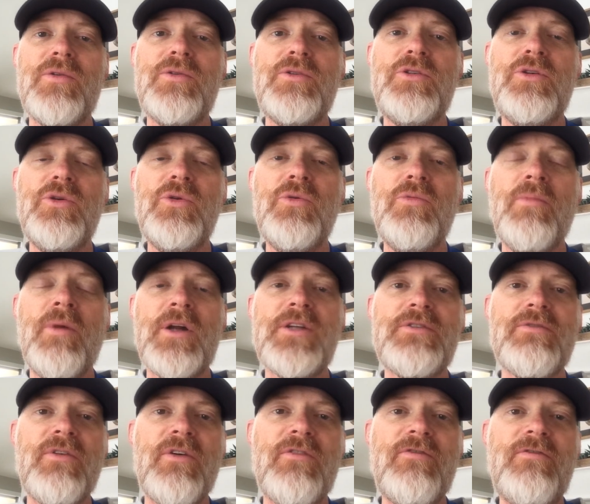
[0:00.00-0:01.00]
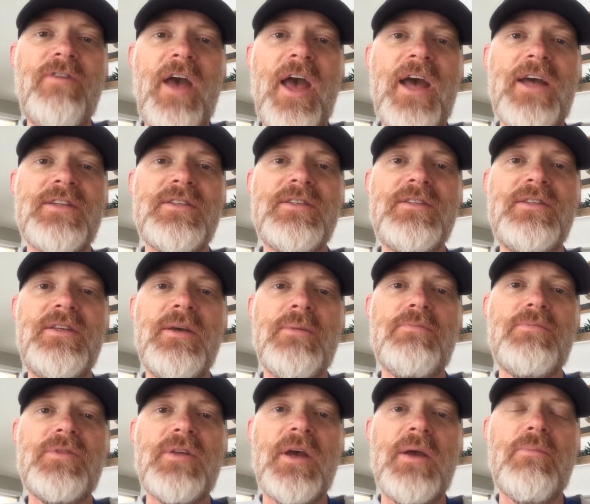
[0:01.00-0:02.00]
too much of a fast
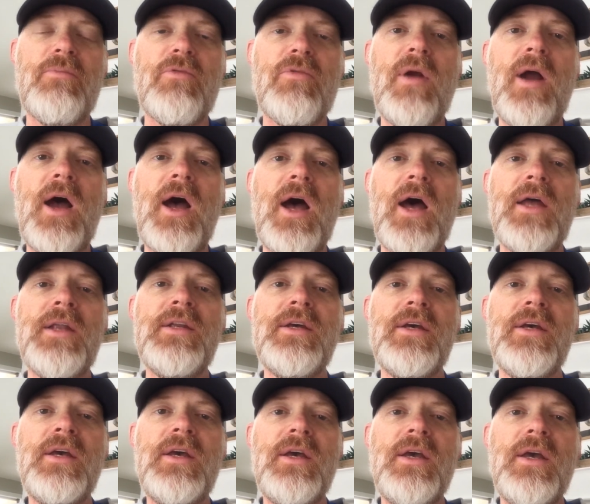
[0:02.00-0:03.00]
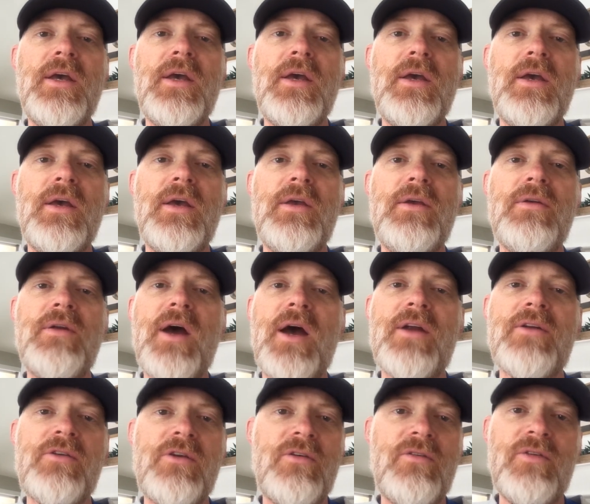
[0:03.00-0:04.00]
tip type rod, you're
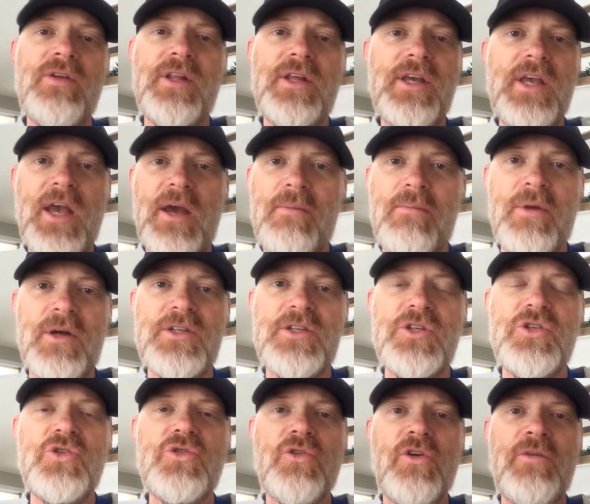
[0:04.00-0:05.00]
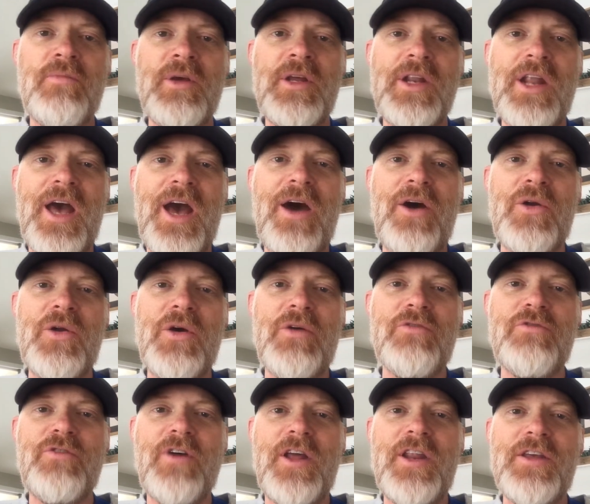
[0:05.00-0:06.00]
not going to really get much enjoyment out
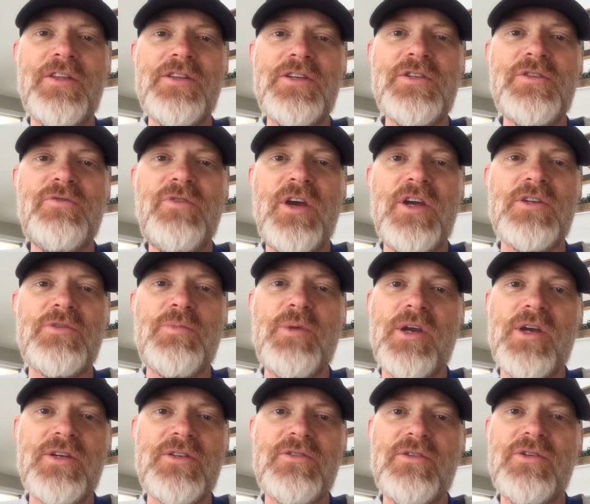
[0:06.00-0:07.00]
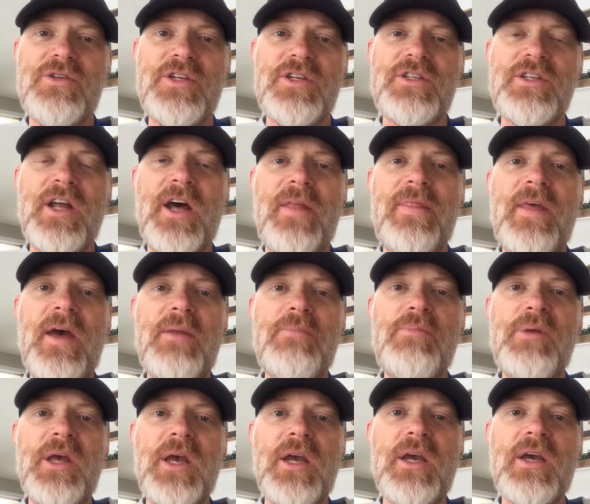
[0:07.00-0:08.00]
of fighting these fish because they're just not
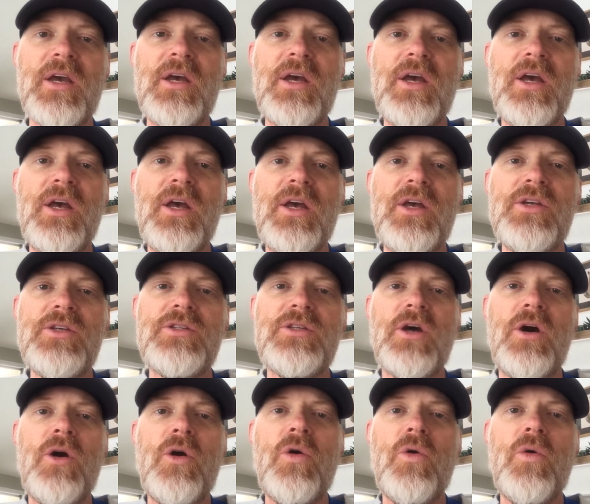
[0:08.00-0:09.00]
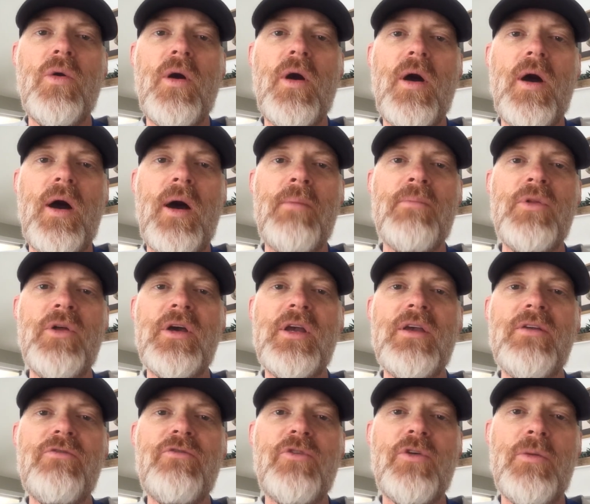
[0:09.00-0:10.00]
that big. So I'm
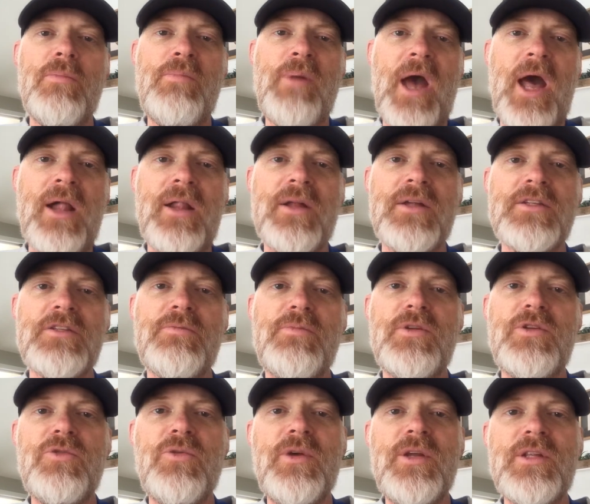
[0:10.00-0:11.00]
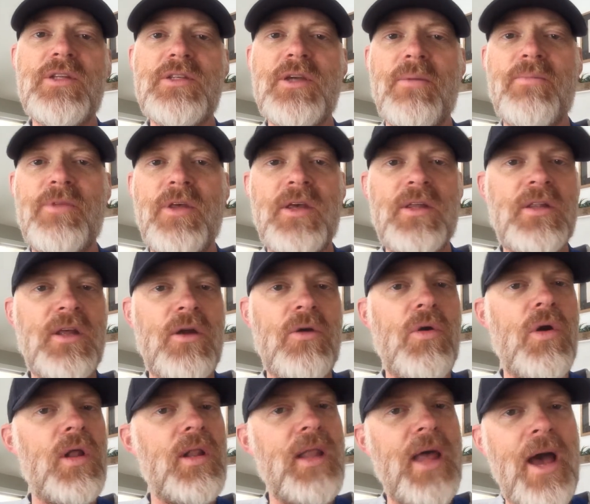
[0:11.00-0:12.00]
looking for a balance between something that
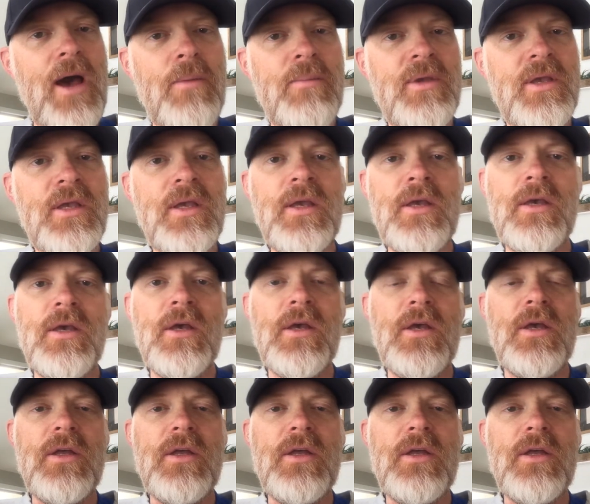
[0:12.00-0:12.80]
will allow me